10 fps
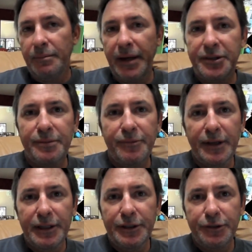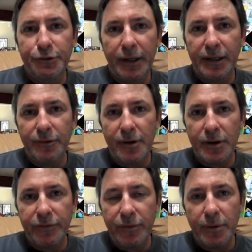make some really good drinking
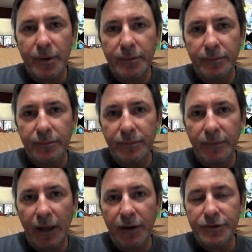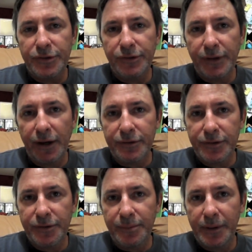water for thousands and
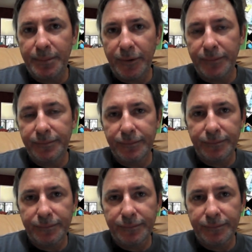thousands of people,